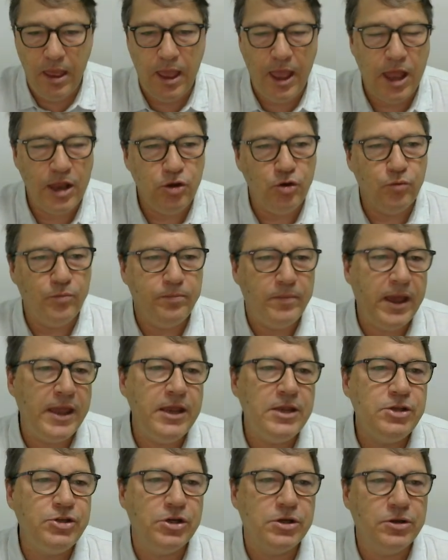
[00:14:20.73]
and your
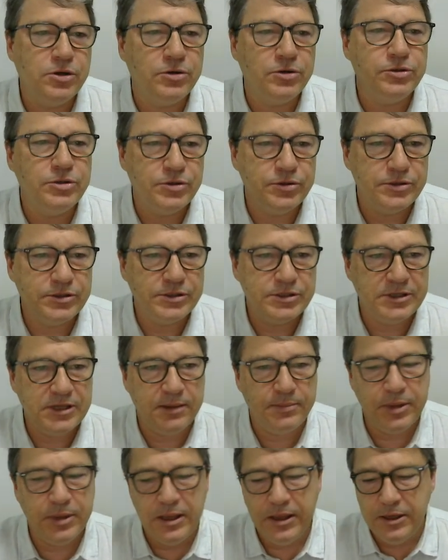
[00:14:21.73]
major contour
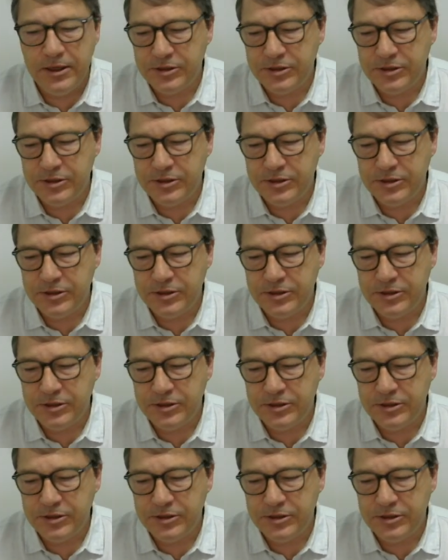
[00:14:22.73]
step.